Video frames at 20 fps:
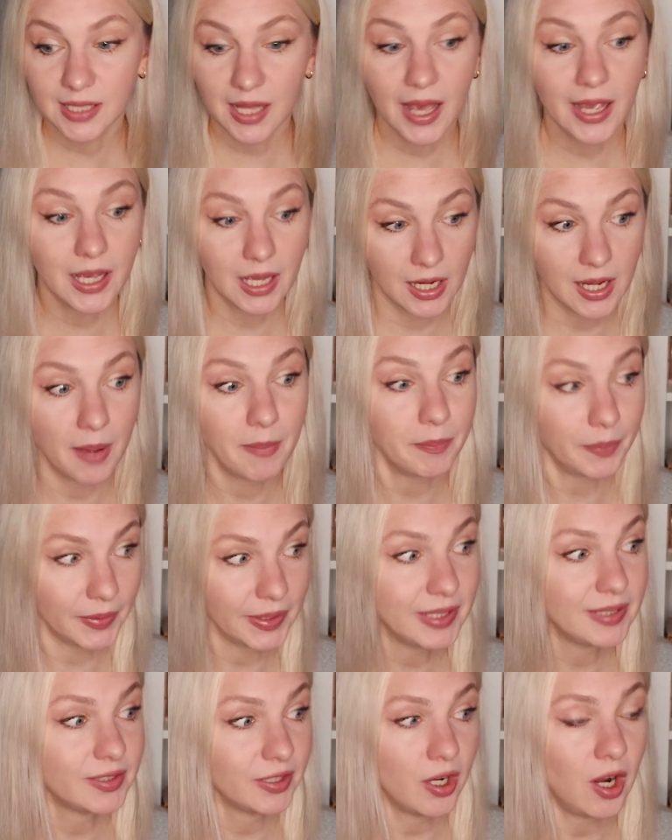like a
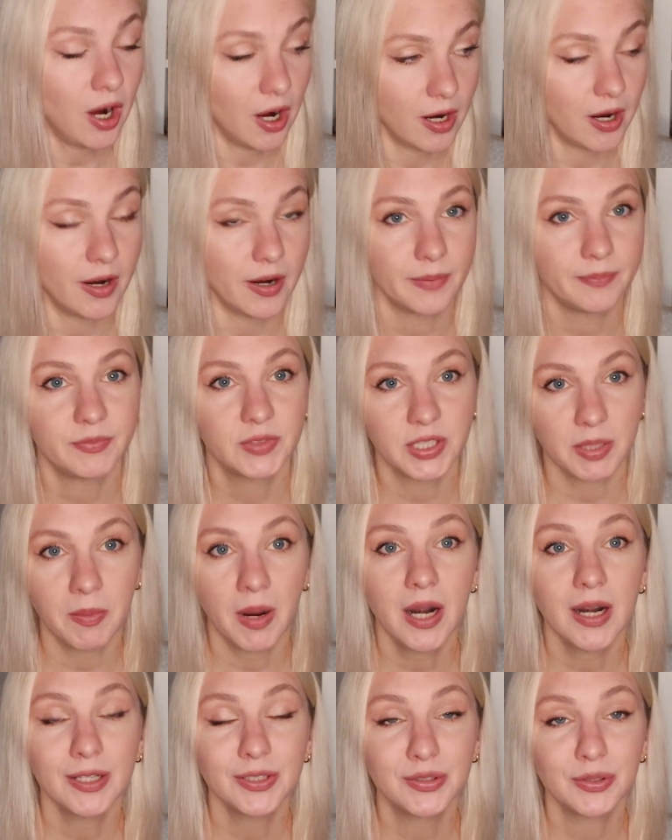complete horror.
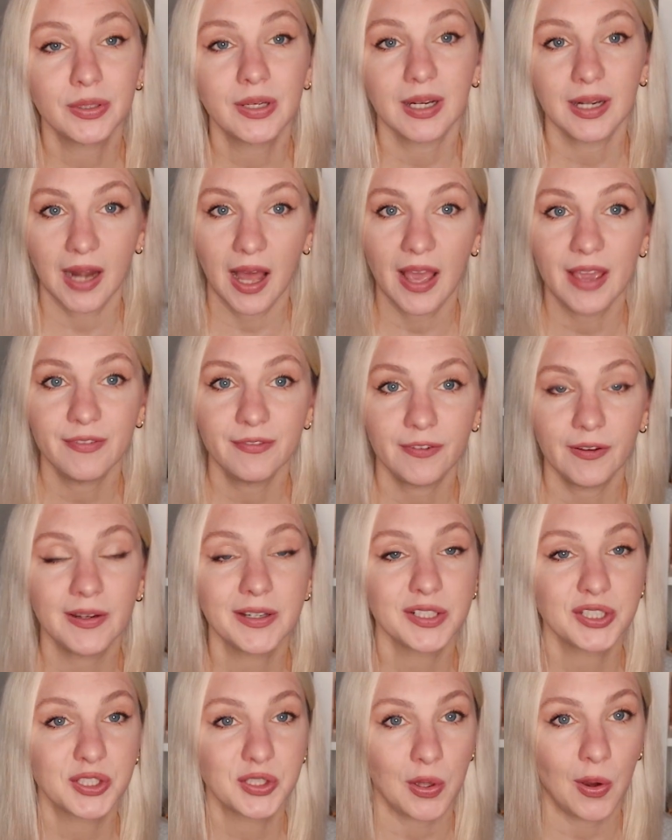Tamara took a knife and
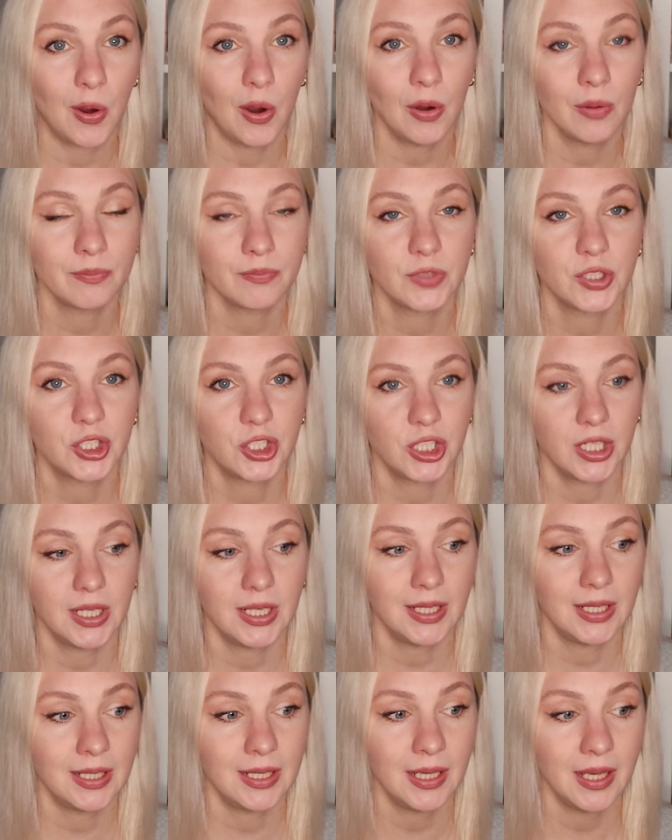a saw.
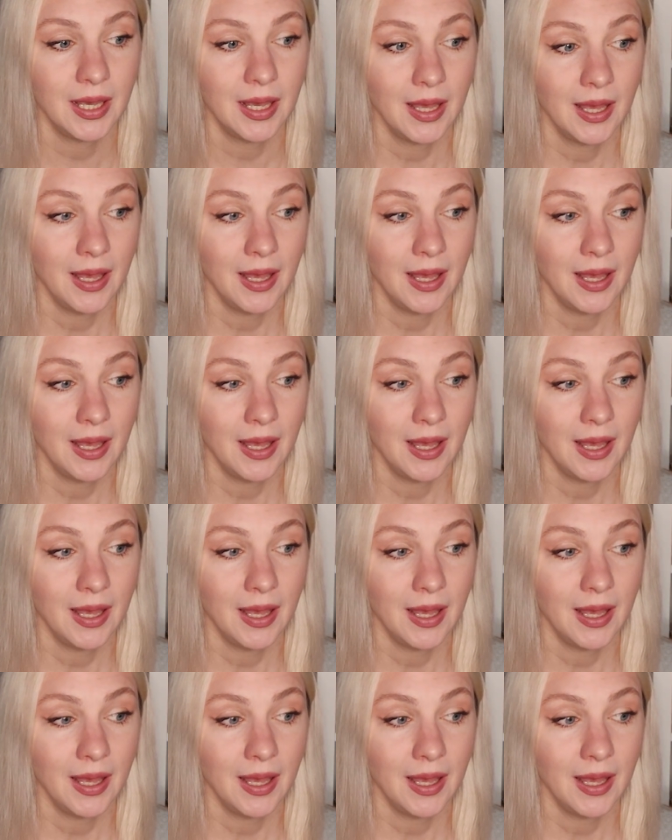She